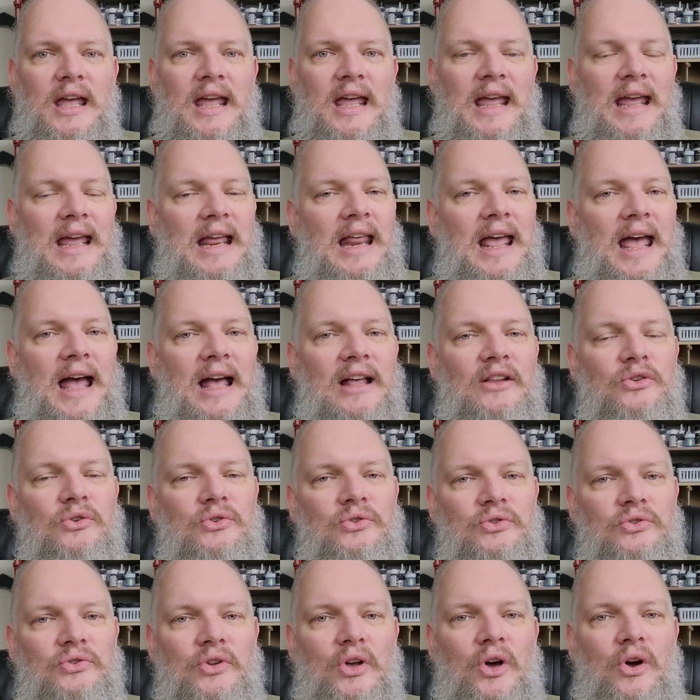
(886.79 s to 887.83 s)
It has
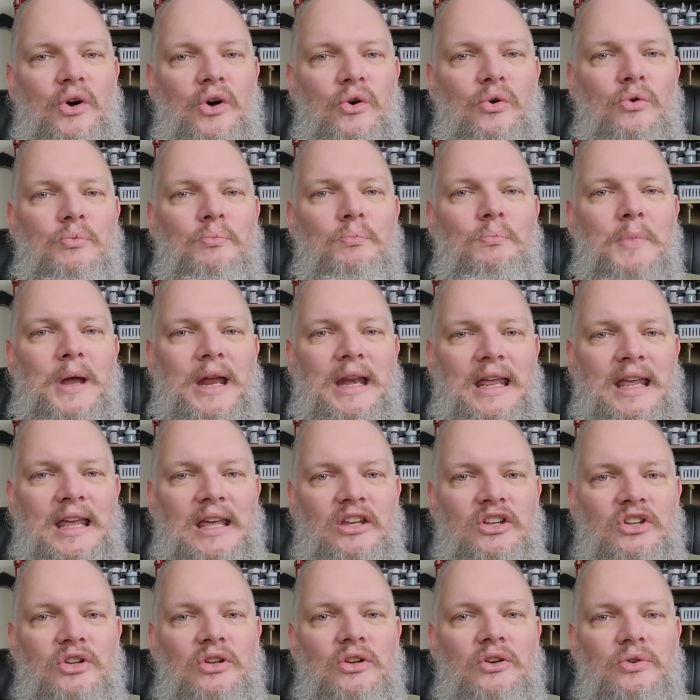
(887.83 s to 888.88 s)
so many
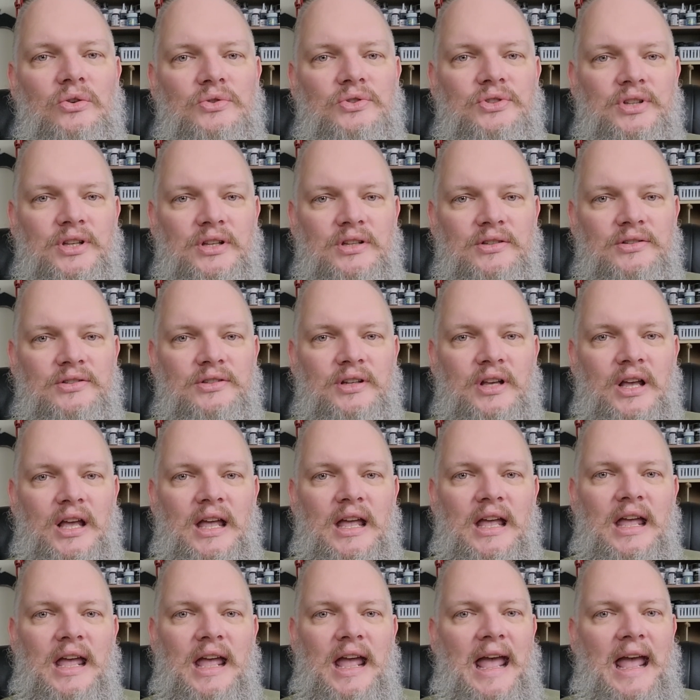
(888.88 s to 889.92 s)
uses,
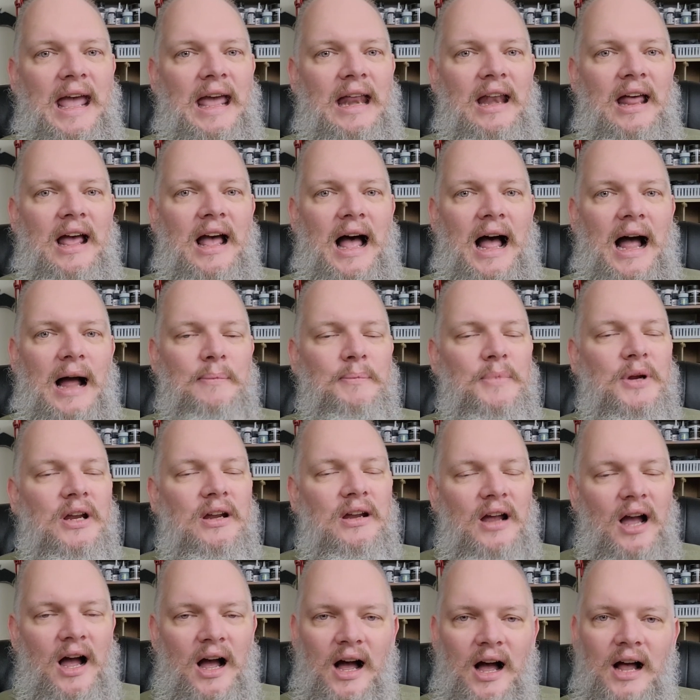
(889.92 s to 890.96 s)
and I'm
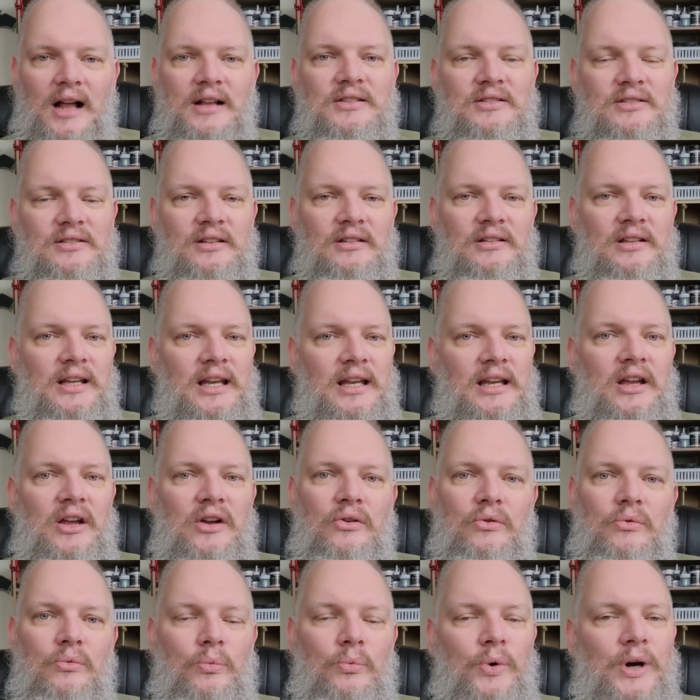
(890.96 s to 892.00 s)
constantly
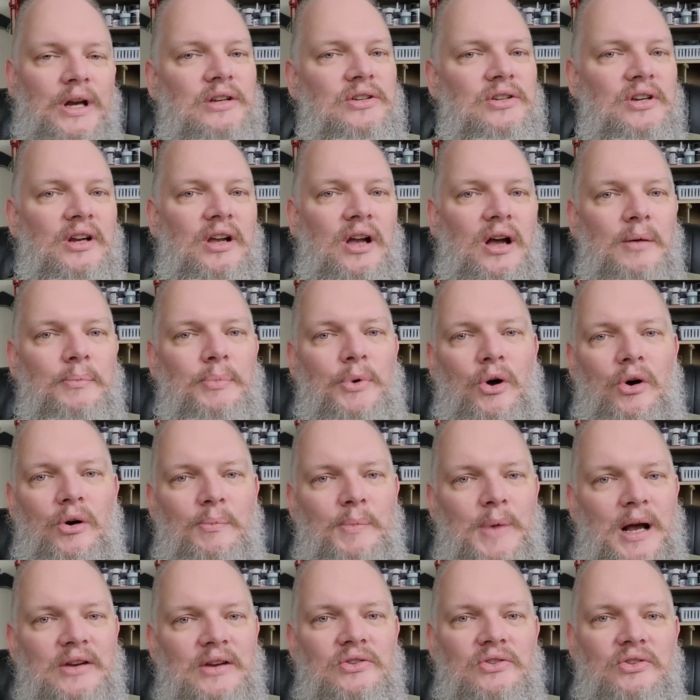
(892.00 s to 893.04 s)
reaching up on
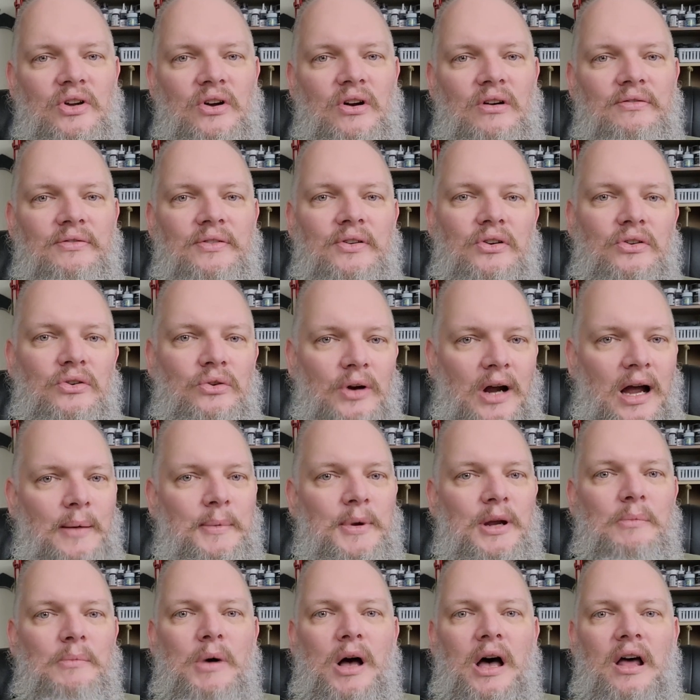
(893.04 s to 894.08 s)
my shelf,
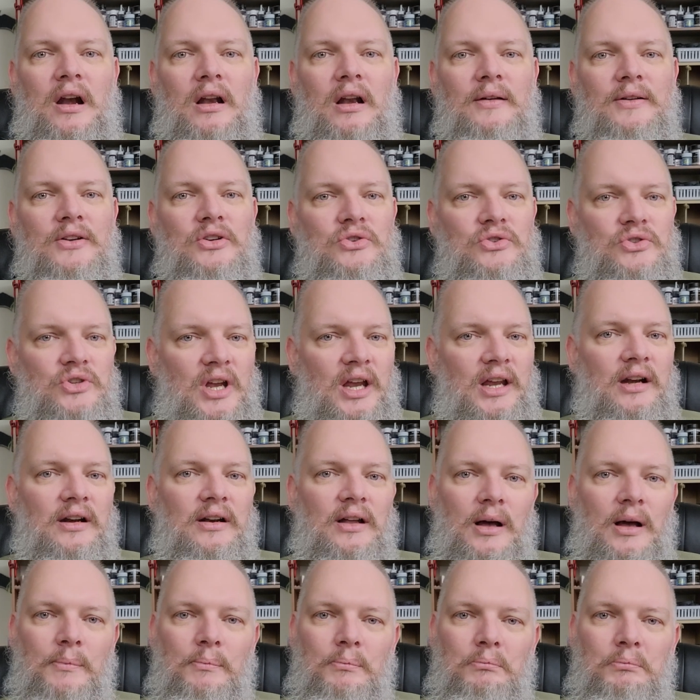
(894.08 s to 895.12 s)
grabbing a bottle of it, shaking it
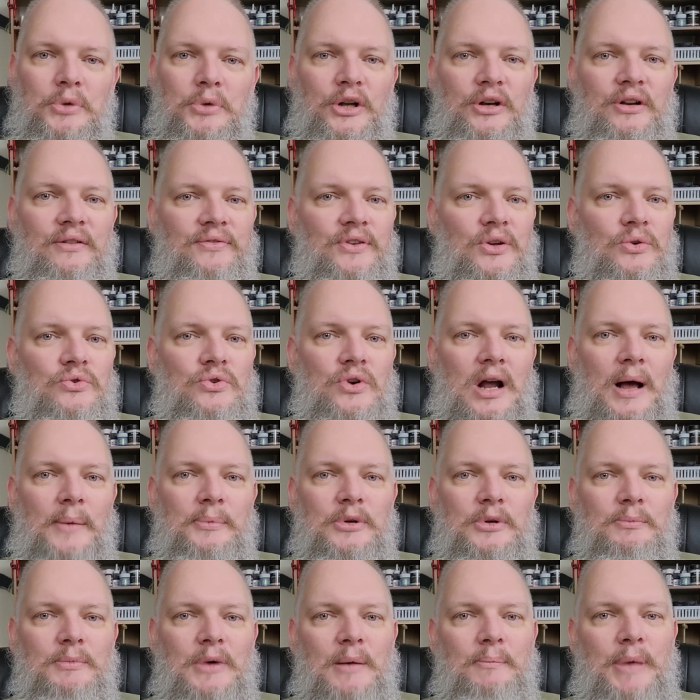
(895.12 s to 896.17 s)
up, putting a few
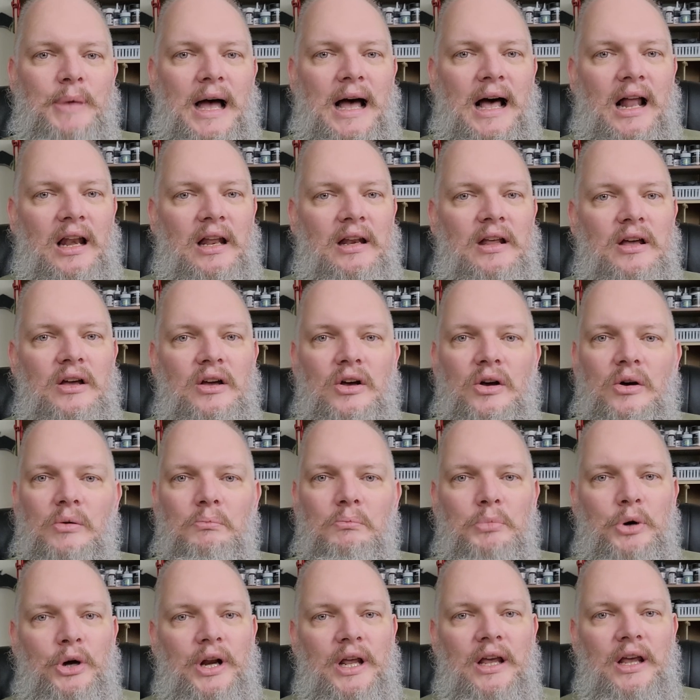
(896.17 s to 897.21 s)
drops in my palette,
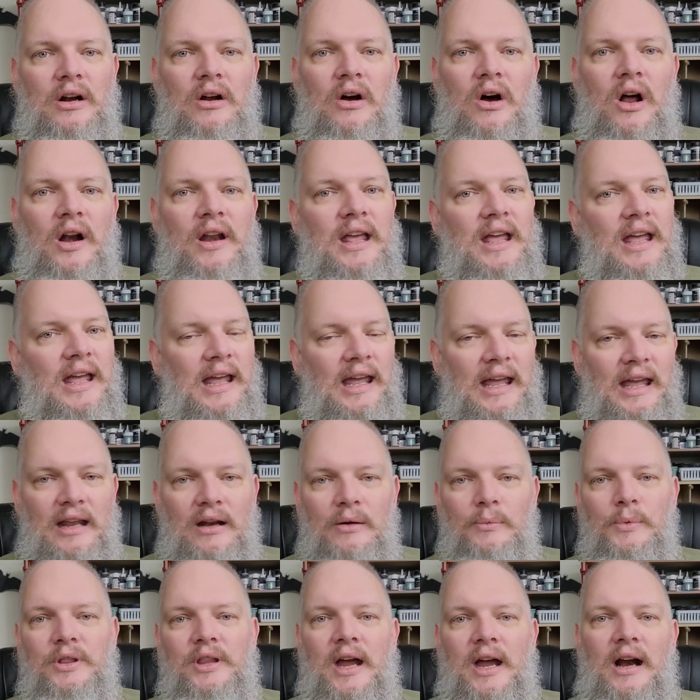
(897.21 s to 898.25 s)
putting it on, hit
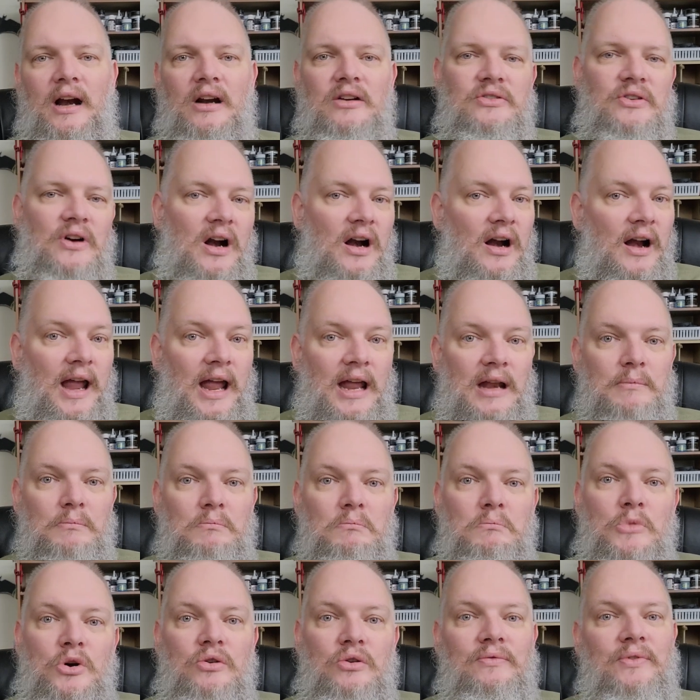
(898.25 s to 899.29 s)
it with the hair dryer, and
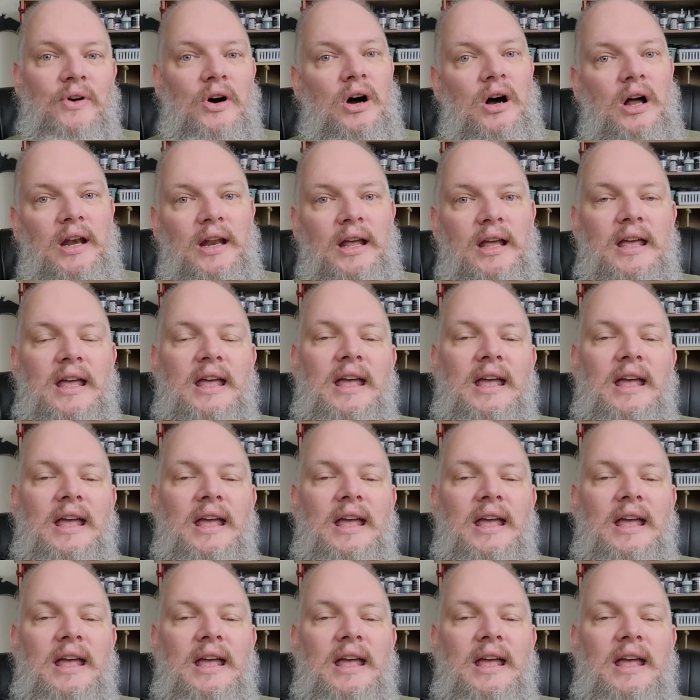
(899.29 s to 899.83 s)
move on.